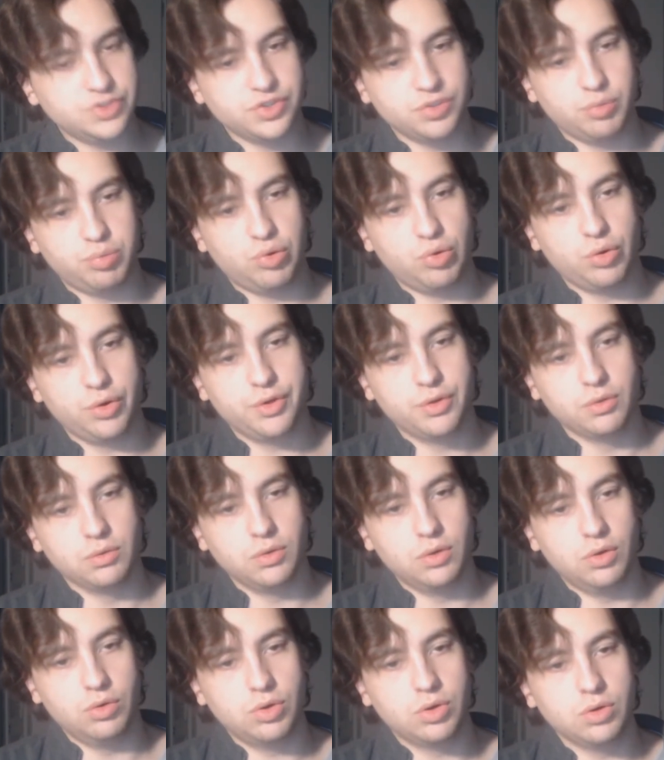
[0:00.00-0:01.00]
Support your
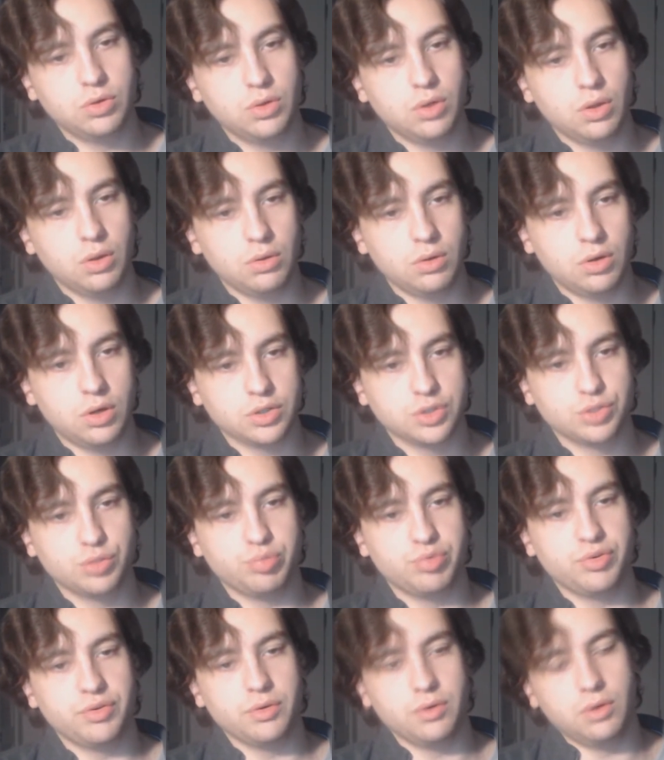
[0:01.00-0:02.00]
local
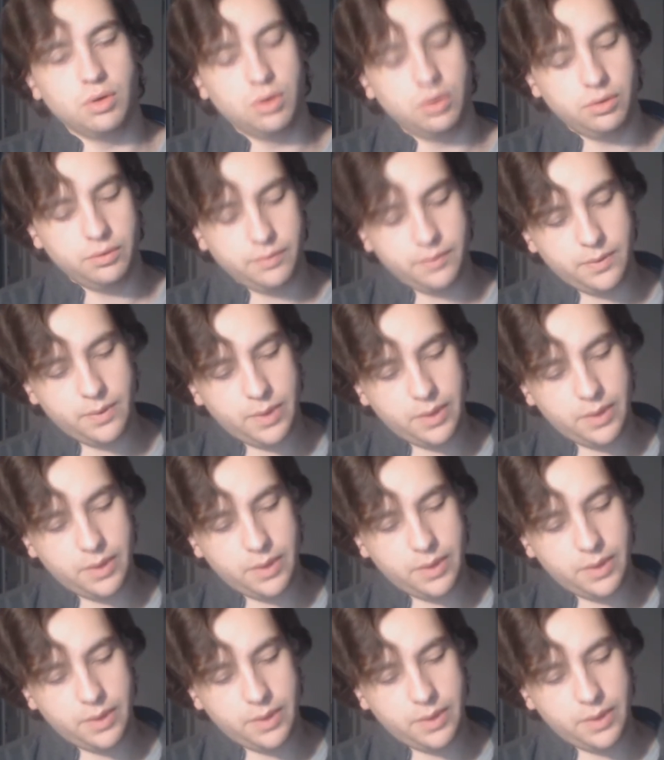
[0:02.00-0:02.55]
entrepreneur.